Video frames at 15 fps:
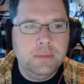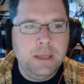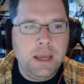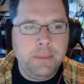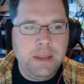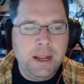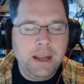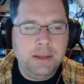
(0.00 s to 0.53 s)

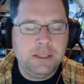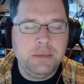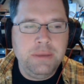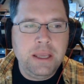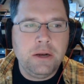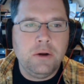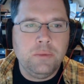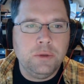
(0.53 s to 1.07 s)
I mean, it, to
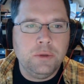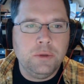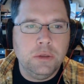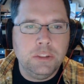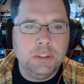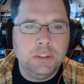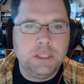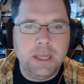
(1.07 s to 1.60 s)
me, it almost
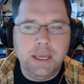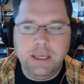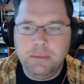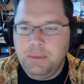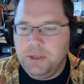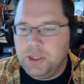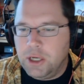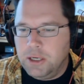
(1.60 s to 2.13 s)
looks like
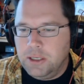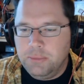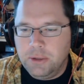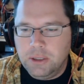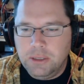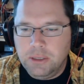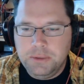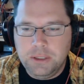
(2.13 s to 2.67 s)
maybe John can
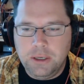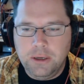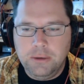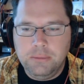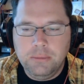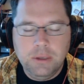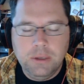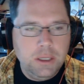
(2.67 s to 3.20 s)
pull up
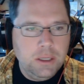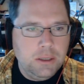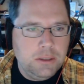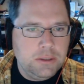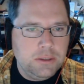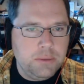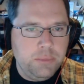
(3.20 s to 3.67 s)
some some